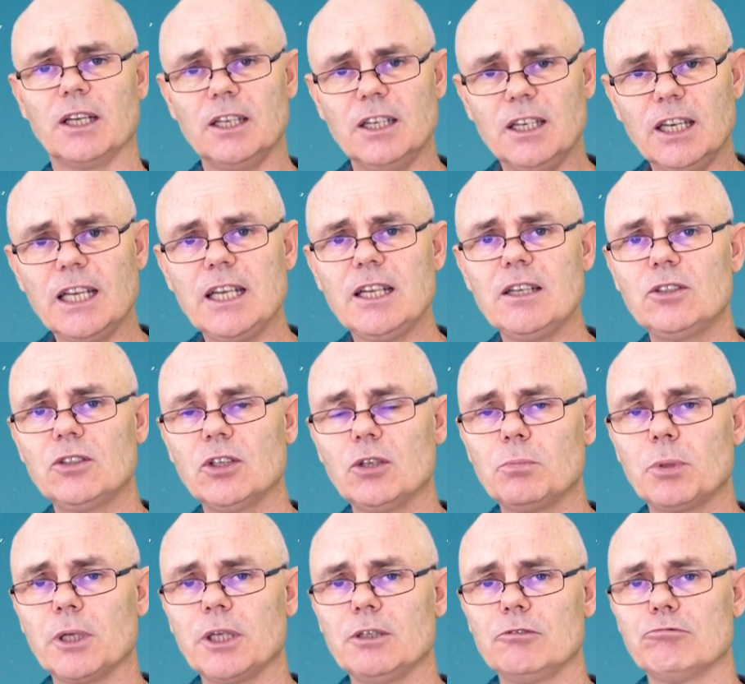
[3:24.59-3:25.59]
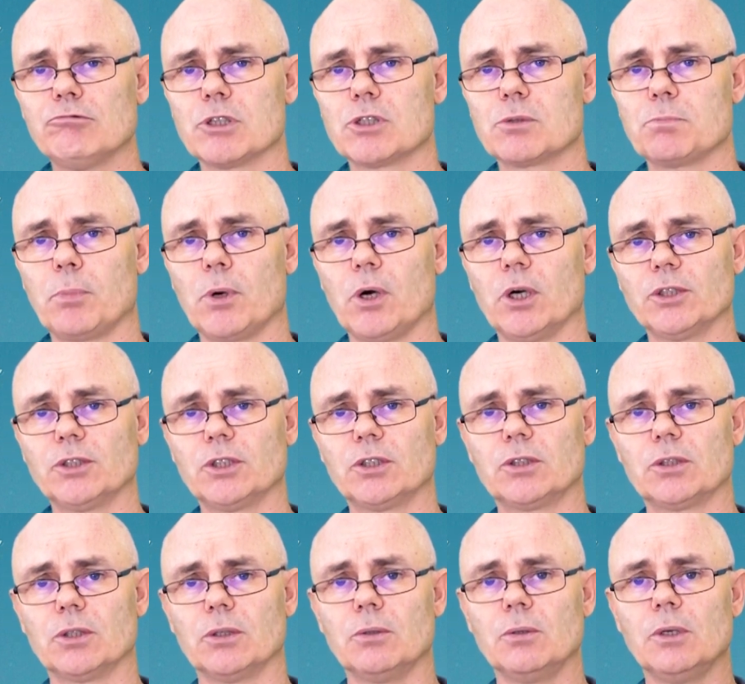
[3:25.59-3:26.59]
need to be
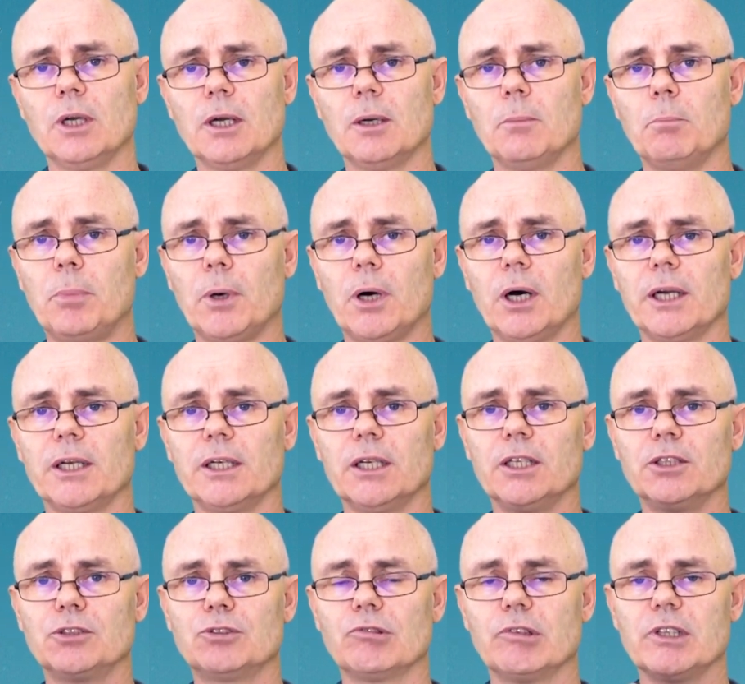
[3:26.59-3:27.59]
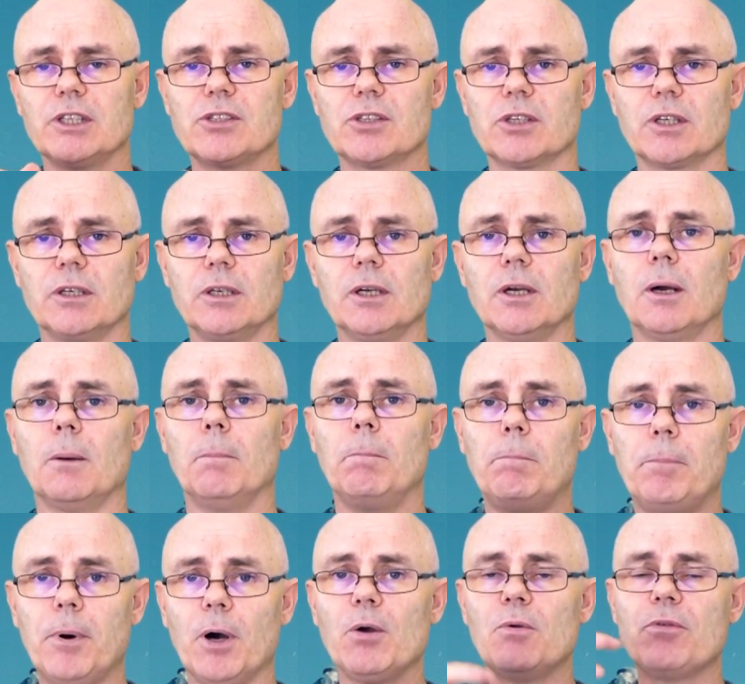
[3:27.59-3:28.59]
responded to by addressing
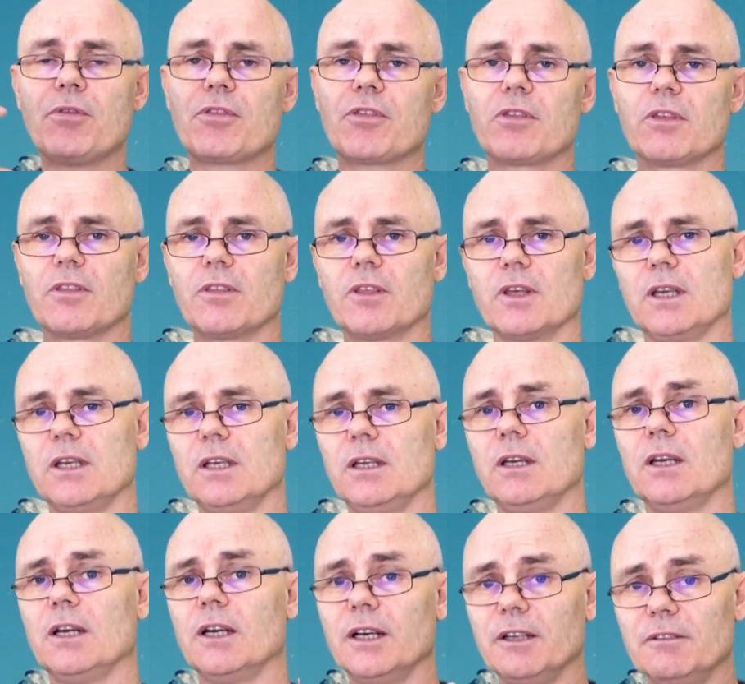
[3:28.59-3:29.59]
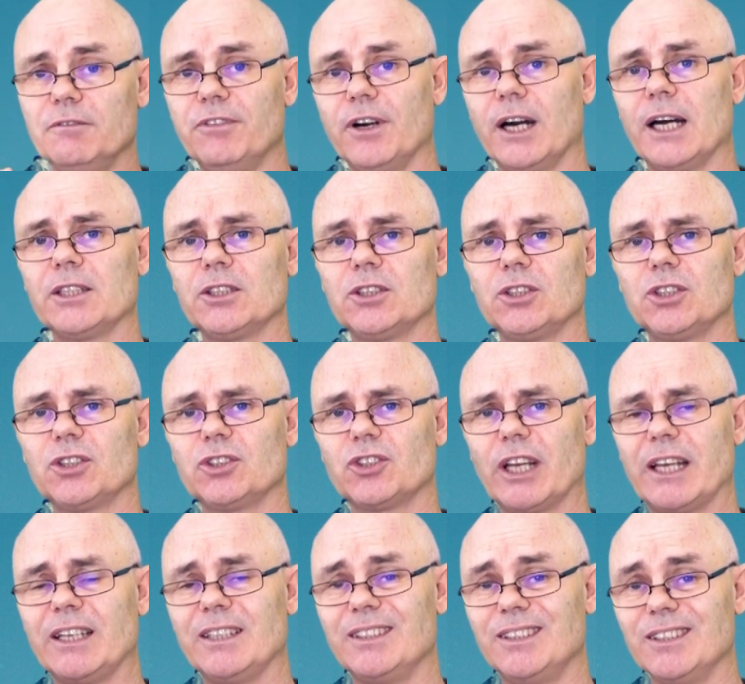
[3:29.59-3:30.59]
both the advantages
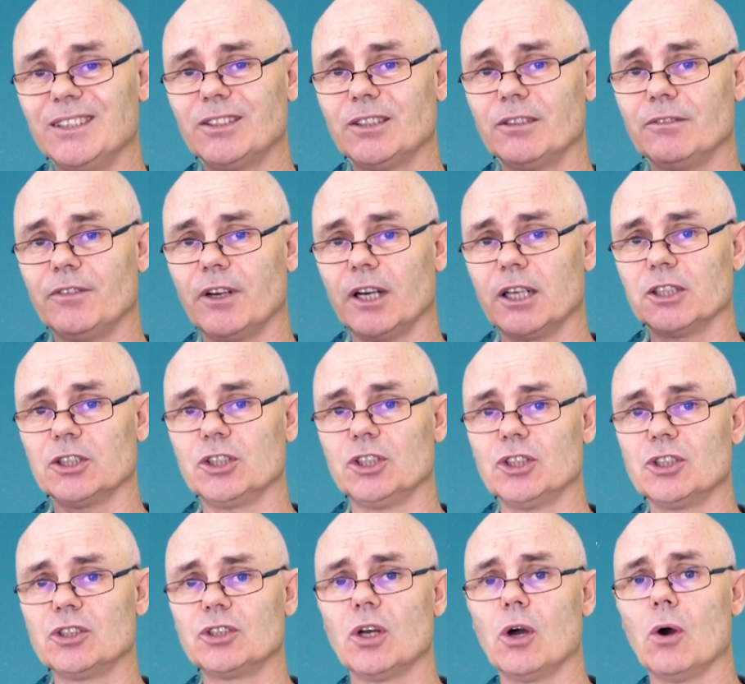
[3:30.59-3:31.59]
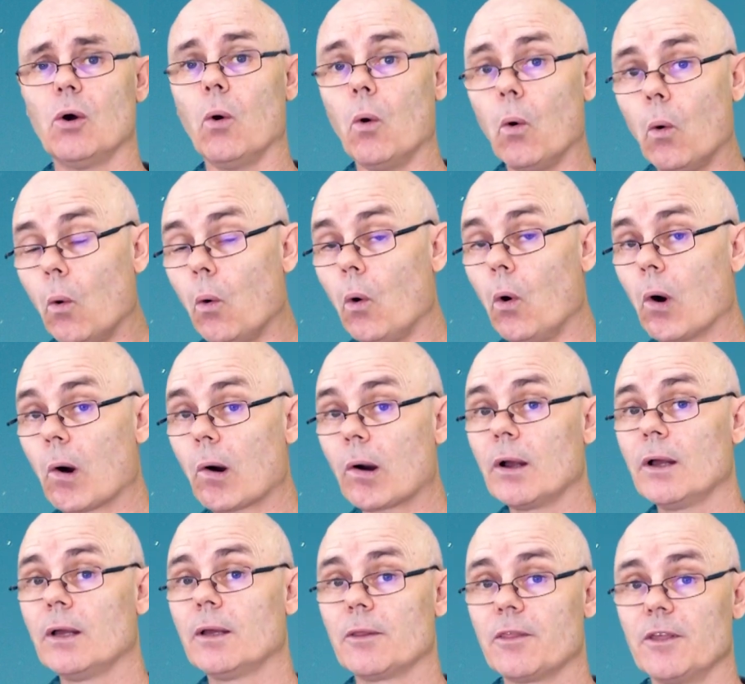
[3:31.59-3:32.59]
and disadvantages
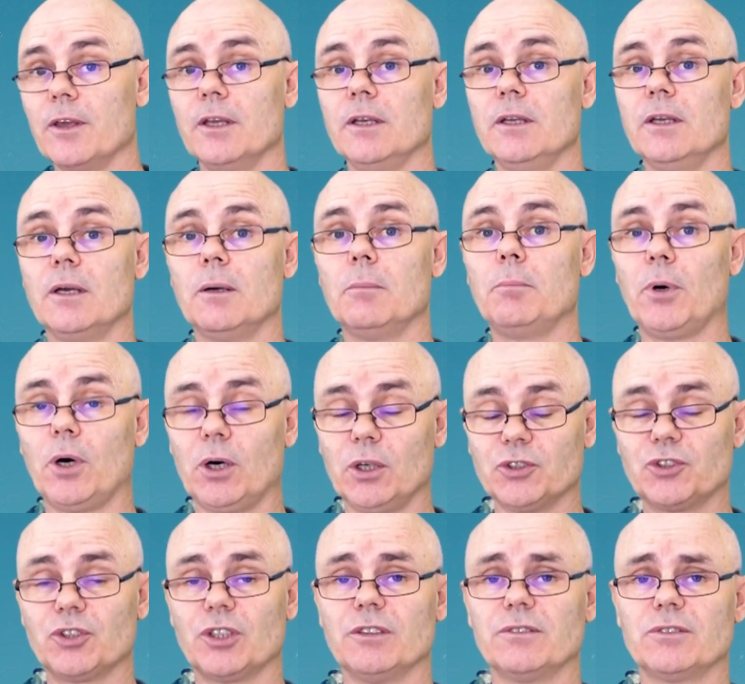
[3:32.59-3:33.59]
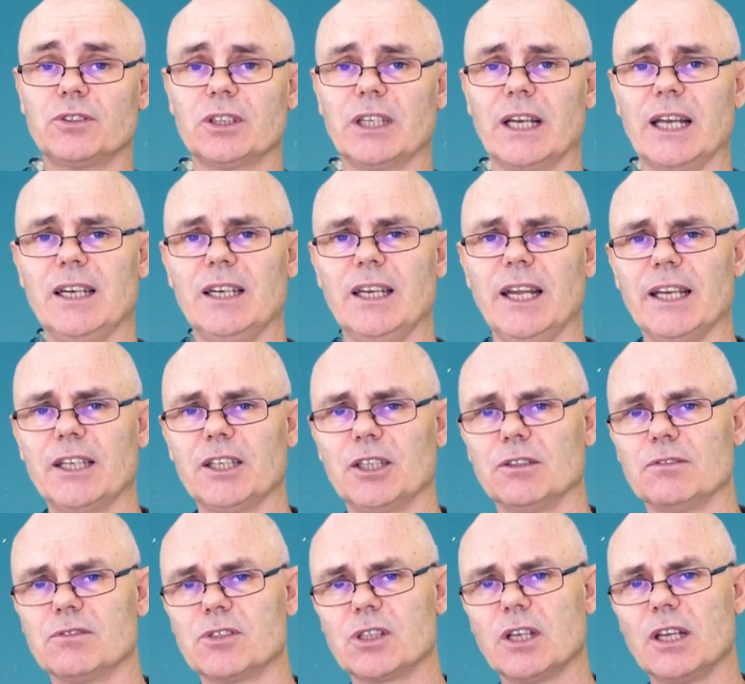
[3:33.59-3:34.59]
or the positives and
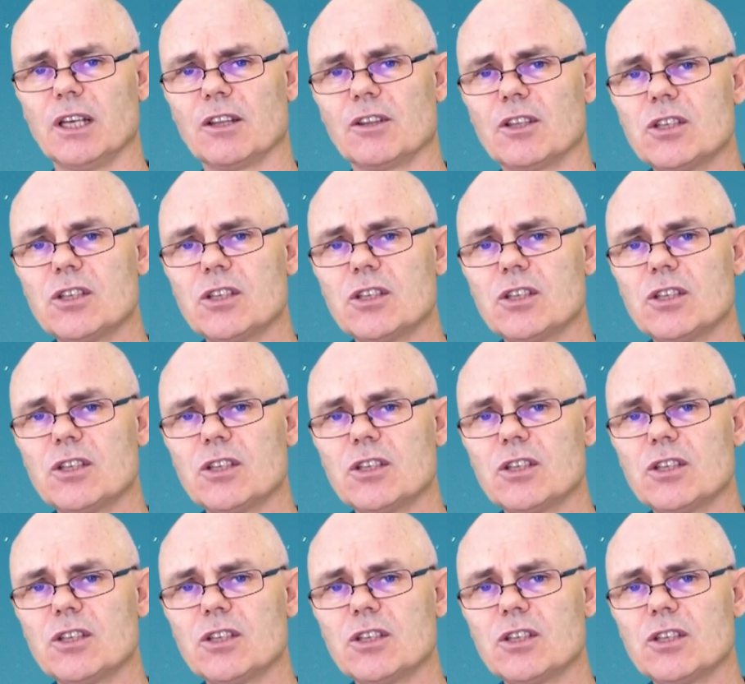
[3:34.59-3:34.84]
negatives.